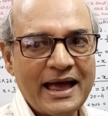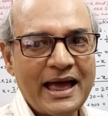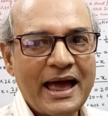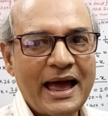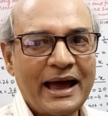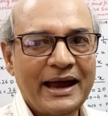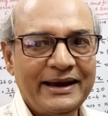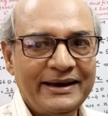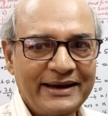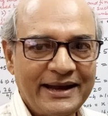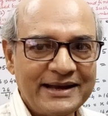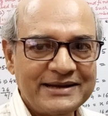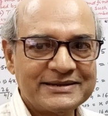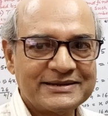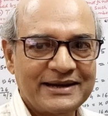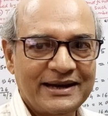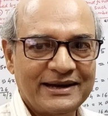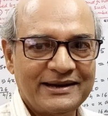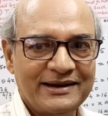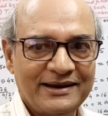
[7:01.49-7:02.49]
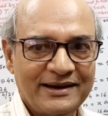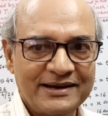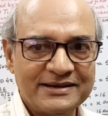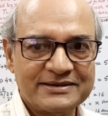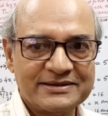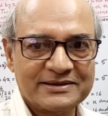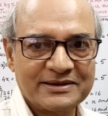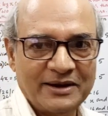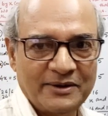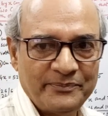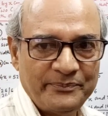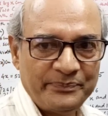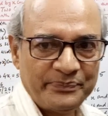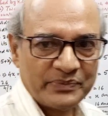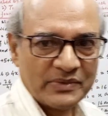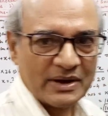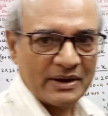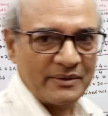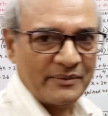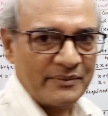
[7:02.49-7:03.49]
And next and last sum,
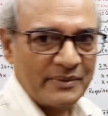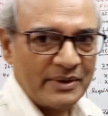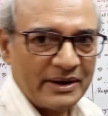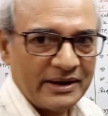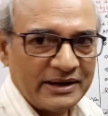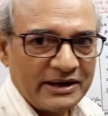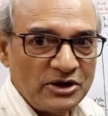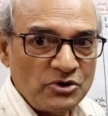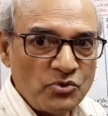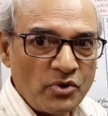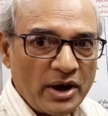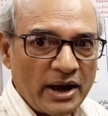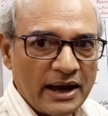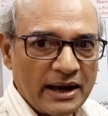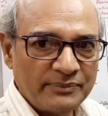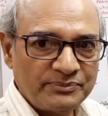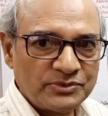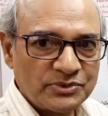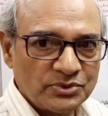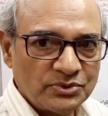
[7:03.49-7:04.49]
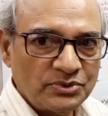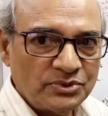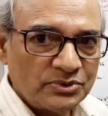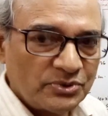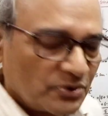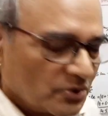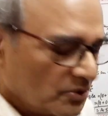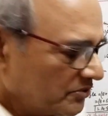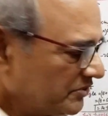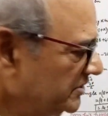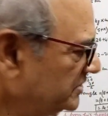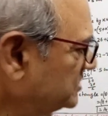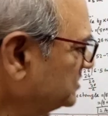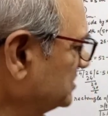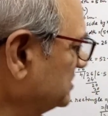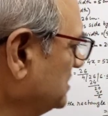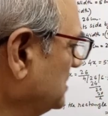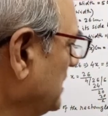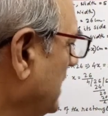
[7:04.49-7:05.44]
you have to notice